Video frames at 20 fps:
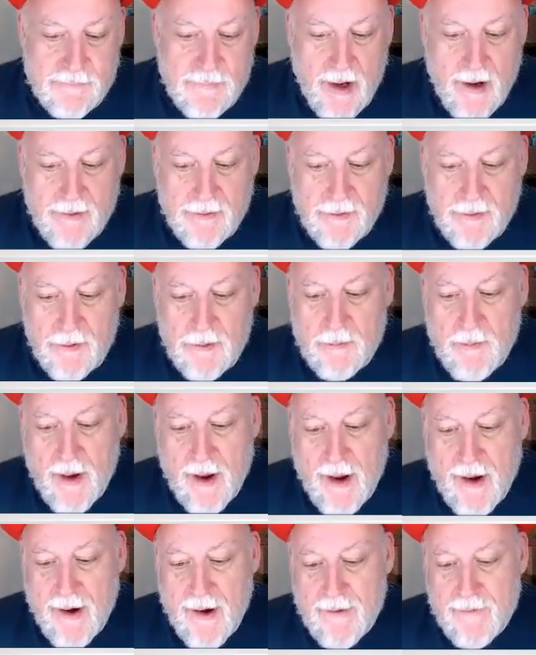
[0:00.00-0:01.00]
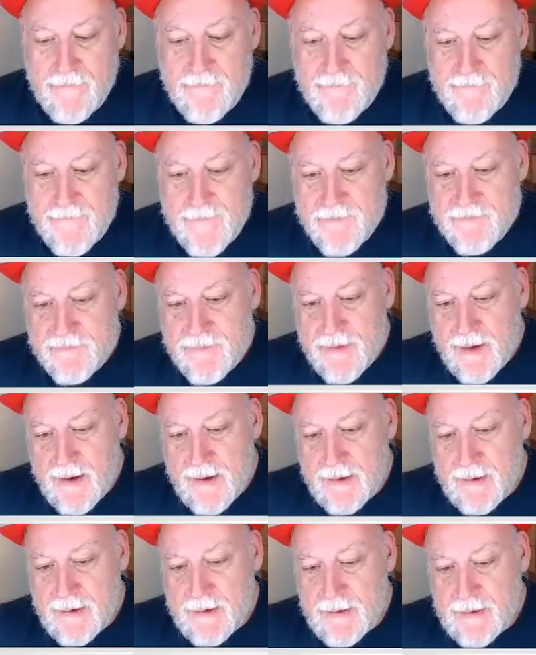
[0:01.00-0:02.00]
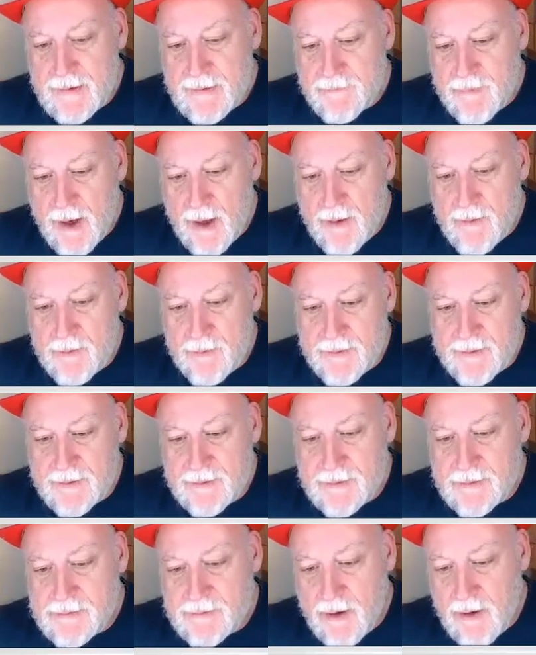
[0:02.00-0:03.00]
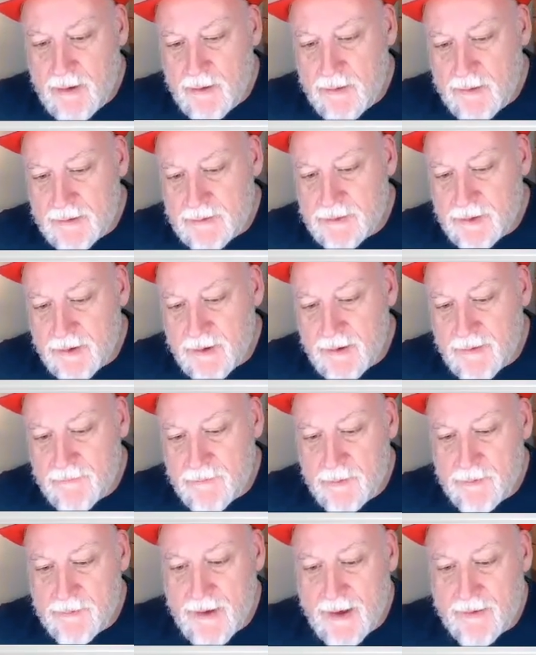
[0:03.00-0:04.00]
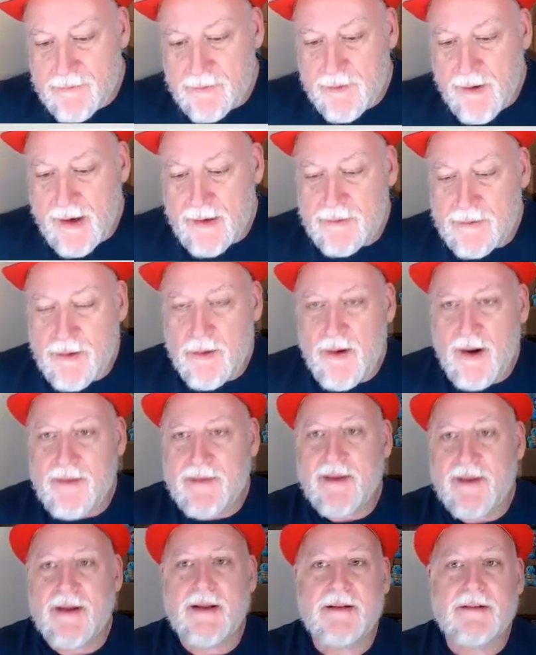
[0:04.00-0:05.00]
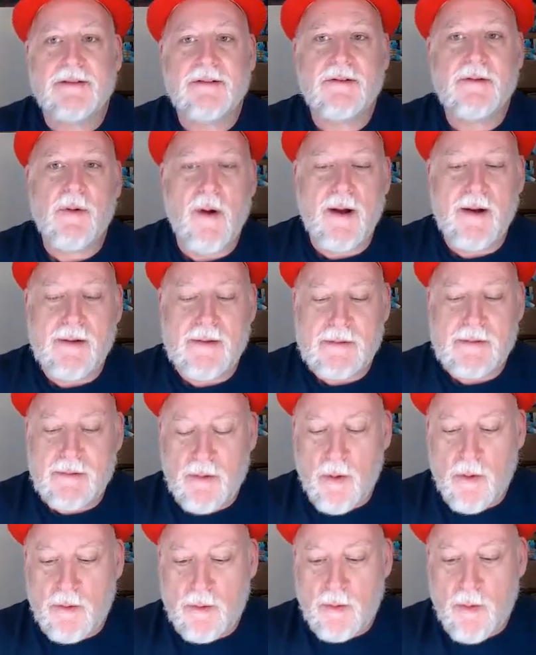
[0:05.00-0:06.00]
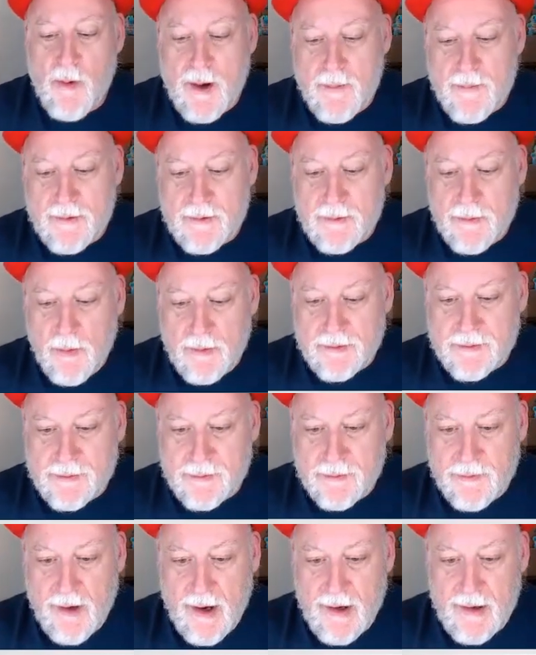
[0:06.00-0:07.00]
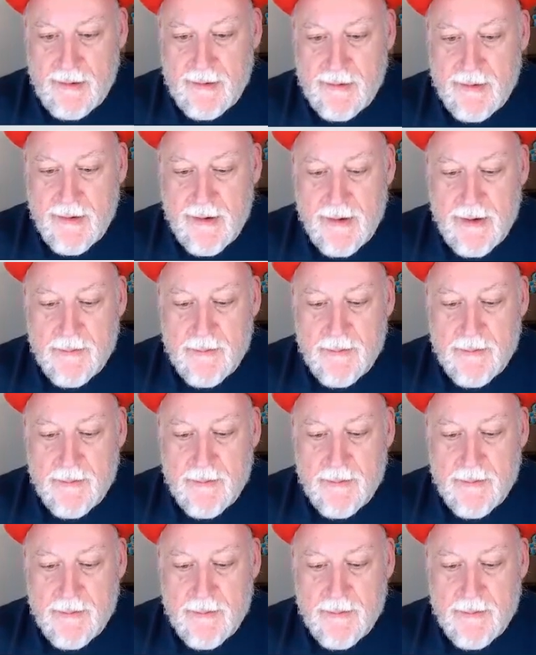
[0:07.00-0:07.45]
not too bad. Probably within tolerance. Looking from left to right, though, I think it's quite a bit towards the right.